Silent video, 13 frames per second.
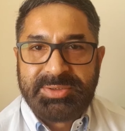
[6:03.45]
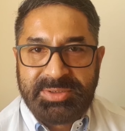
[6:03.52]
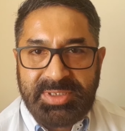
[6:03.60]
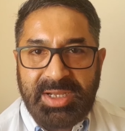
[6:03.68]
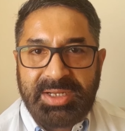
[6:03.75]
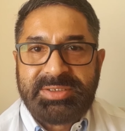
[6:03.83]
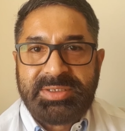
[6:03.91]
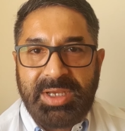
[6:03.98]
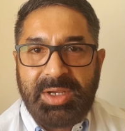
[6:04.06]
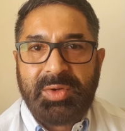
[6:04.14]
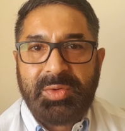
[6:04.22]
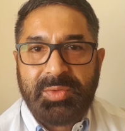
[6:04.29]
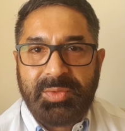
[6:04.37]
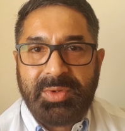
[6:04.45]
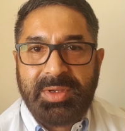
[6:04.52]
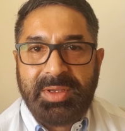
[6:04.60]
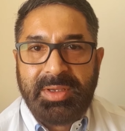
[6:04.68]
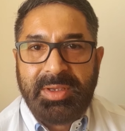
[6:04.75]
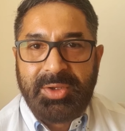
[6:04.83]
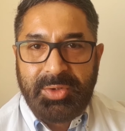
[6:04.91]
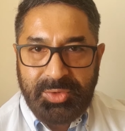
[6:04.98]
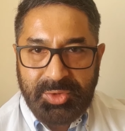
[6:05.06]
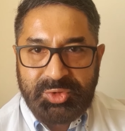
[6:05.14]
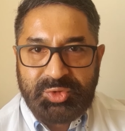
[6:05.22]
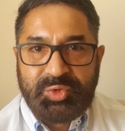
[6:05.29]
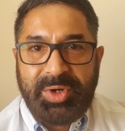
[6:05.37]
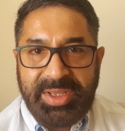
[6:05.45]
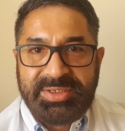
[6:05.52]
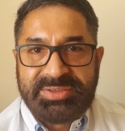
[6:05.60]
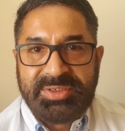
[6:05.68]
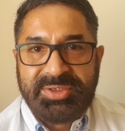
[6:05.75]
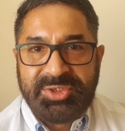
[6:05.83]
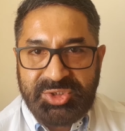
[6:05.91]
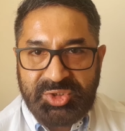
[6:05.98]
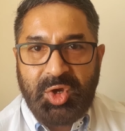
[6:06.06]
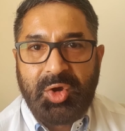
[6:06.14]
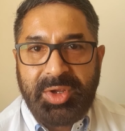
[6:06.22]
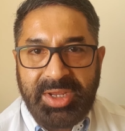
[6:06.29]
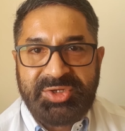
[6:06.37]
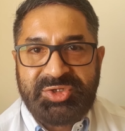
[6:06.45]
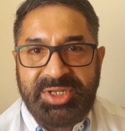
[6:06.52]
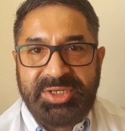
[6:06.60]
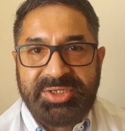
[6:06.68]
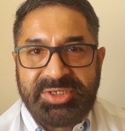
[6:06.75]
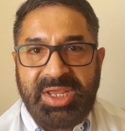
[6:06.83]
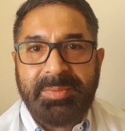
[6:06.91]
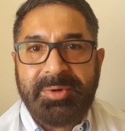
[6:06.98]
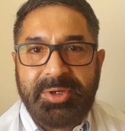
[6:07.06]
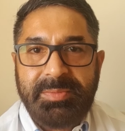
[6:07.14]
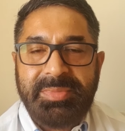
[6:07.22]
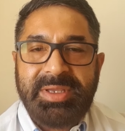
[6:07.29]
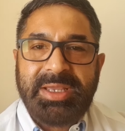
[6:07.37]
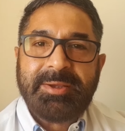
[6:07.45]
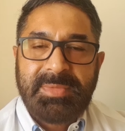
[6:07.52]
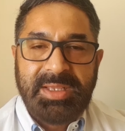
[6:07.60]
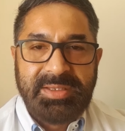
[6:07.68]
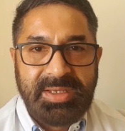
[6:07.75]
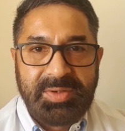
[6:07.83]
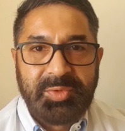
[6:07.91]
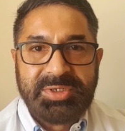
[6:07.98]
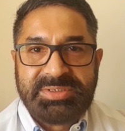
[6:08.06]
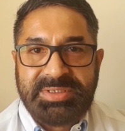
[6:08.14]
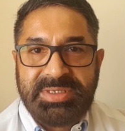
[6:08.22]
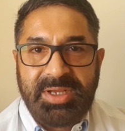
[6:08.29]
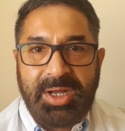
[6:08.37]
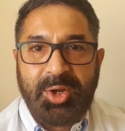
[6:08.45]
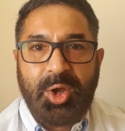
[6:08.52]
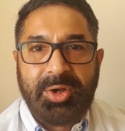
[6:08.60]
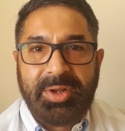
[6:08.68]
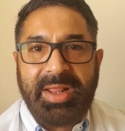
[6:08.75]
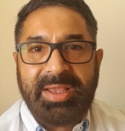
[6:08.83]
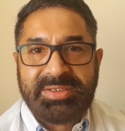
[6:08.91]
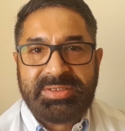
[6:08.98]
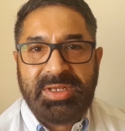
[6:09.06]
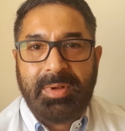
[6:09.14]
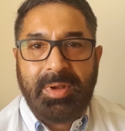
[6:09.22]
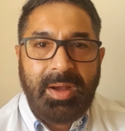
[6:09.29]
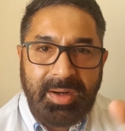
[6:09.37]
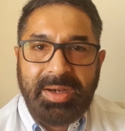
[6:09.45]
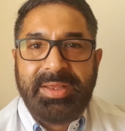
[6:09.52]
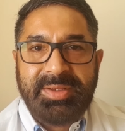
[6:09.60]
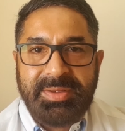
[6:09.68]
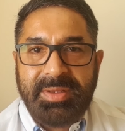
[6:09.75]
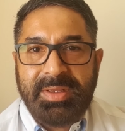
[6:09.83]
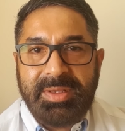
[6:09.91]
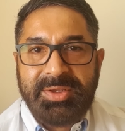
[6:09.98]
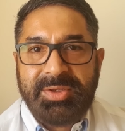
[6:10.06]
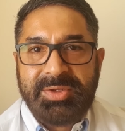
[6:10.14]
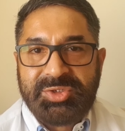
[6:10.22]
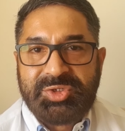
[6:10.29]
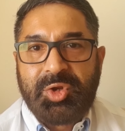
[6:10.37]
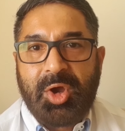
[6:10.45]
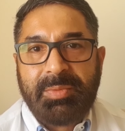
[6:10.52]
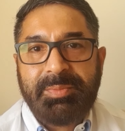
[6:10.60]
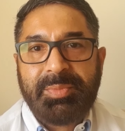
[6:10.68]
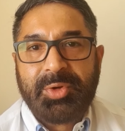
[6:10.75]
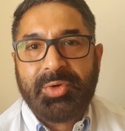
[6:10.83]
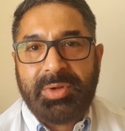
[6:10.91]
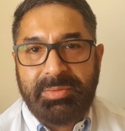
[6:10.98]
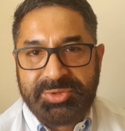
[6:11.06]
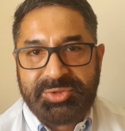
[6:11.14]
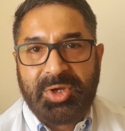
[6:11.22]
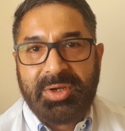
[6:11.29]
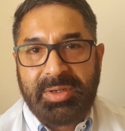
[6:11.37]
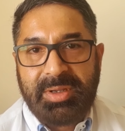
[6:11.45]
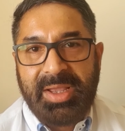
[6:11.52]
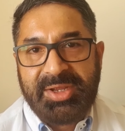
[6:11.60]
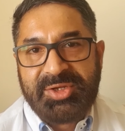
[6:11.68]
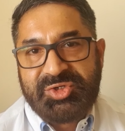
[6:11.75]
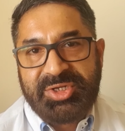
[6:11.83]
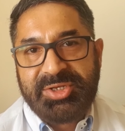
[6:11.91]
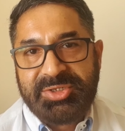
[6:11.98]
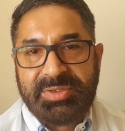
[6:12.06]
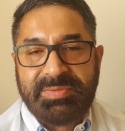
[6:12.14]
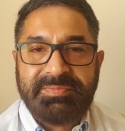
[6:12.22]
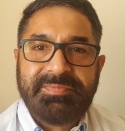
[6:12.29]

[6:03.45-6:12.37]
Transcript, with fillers: So that's how your today's stock exchange came into being. That was the unorganized early stock broke stock exchange,